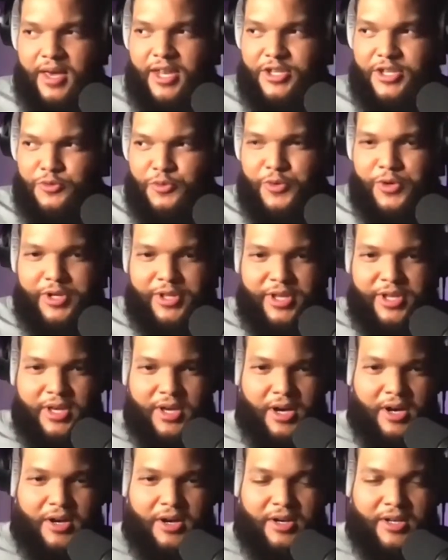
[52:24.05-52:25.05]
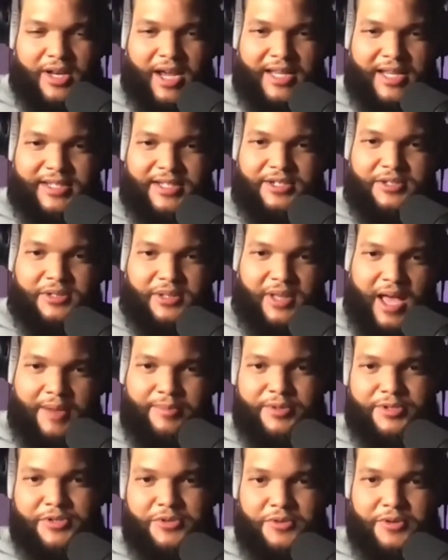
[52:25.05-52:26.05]
And it's really an ideal
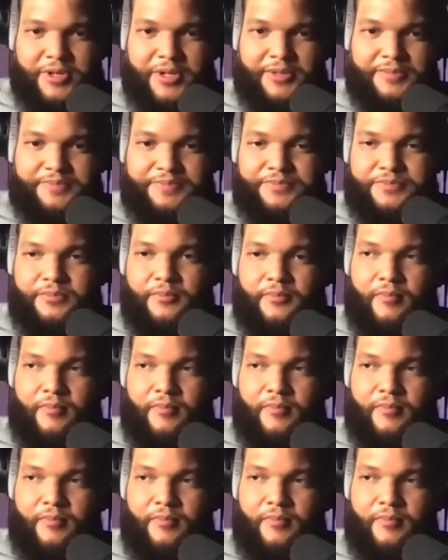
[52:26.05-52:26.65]
laboratory.